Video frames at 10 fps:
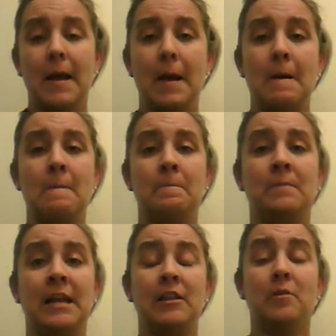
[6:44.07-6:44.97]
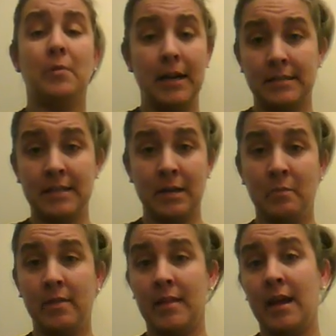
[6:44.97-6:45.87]
I need to praise
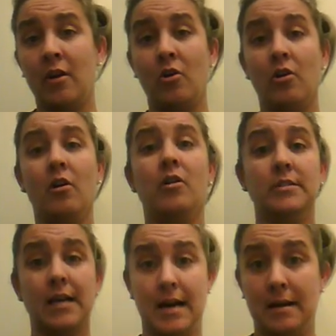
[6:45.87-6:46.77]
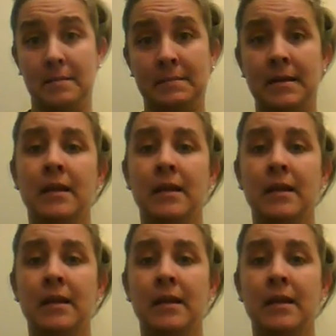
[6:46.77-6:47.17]
them when they are on time.